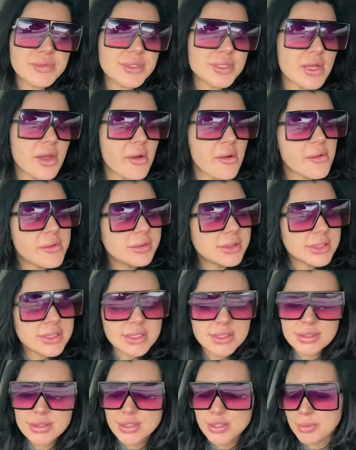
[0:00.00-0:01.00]
so
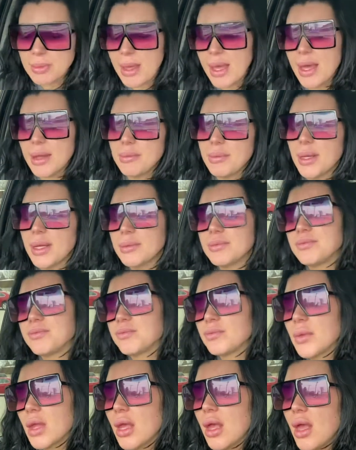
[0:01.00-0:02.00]
it's too bad.
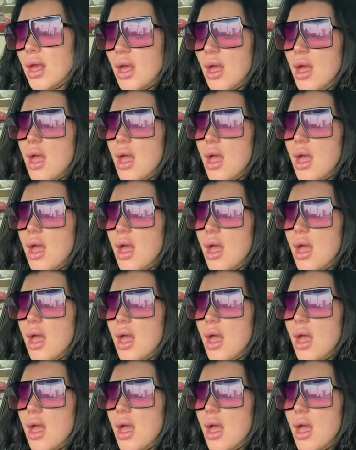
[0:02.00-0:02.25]
But